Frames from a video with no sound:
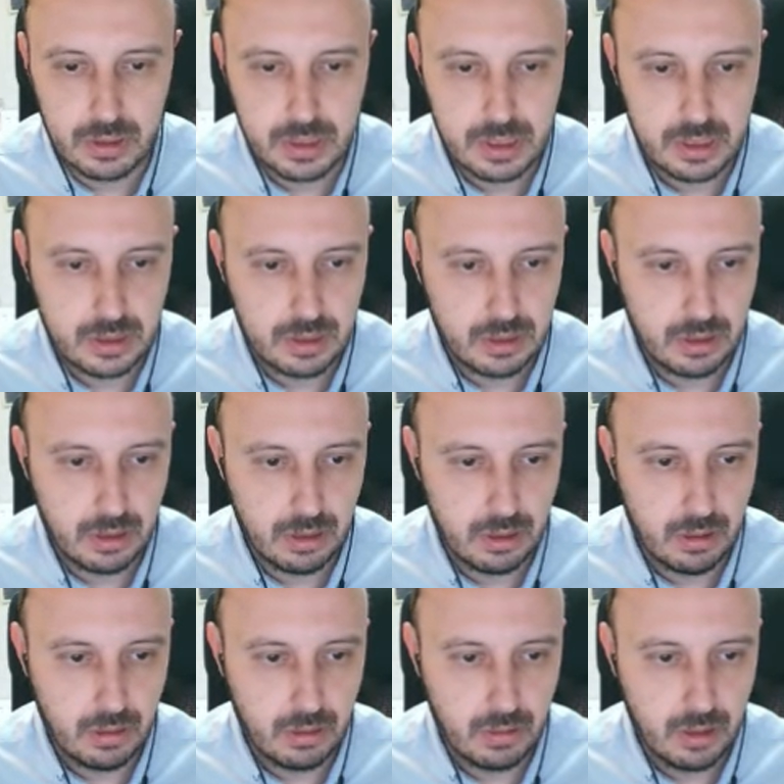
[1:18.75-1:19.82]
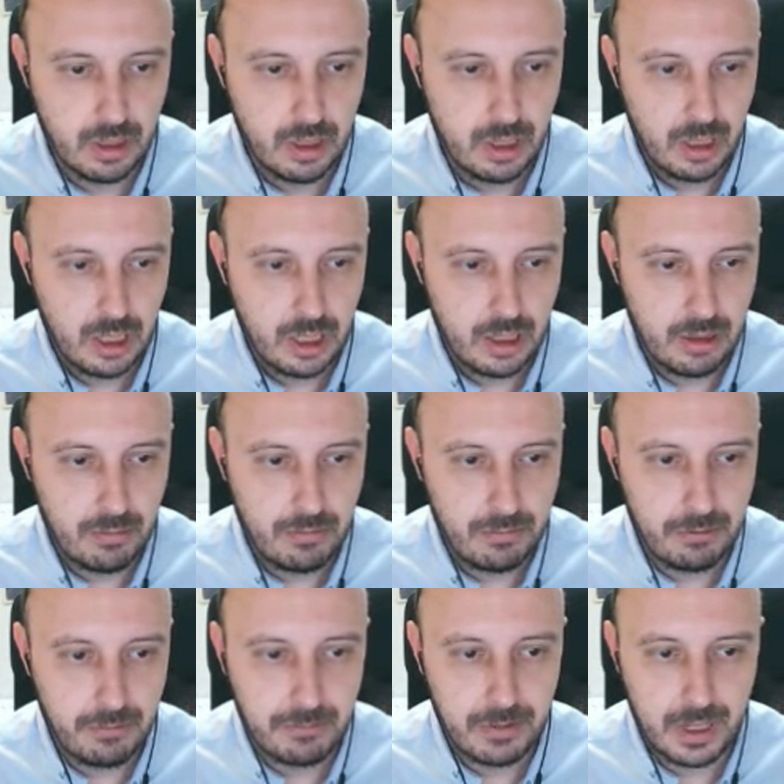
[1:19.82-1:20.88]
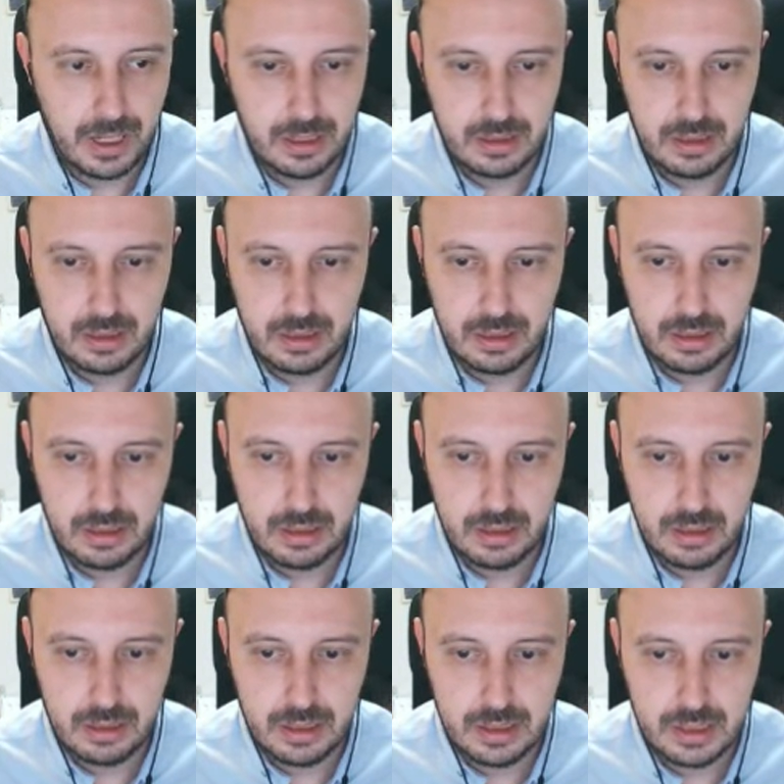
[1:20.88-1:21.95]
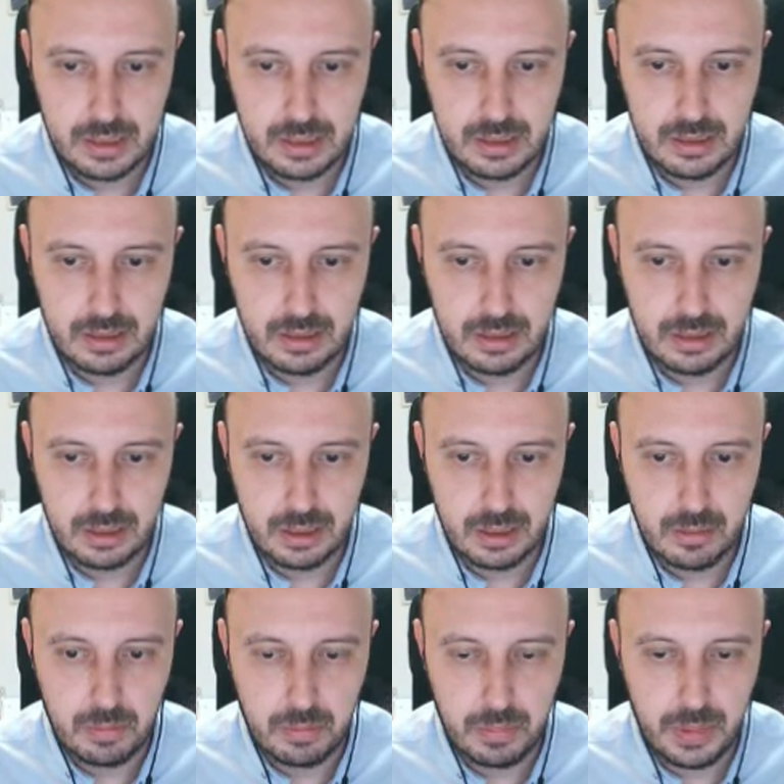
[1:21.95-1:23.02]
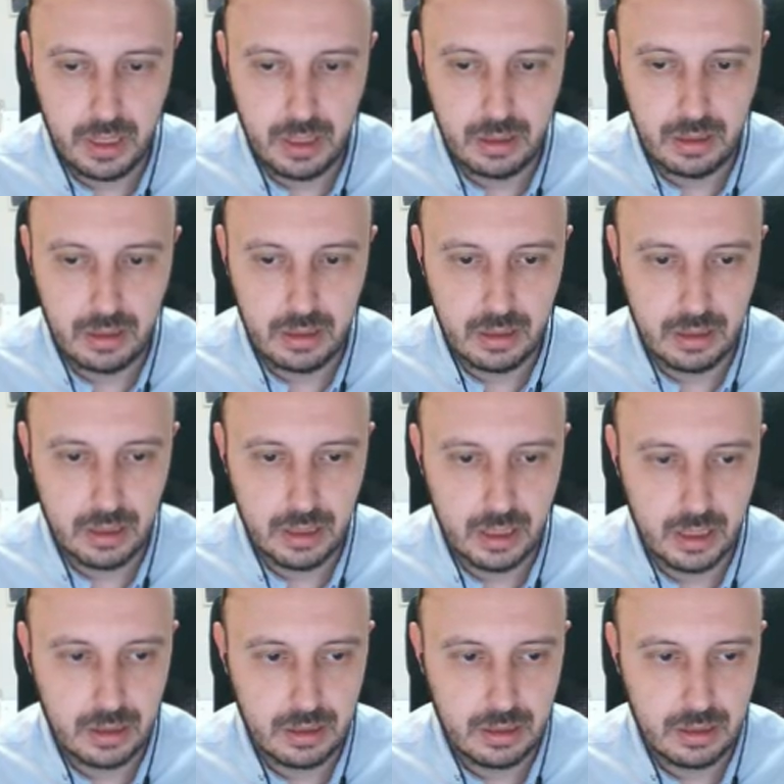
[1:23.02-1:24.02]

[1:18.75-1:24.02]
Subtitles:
So if we find this is the campaign uh,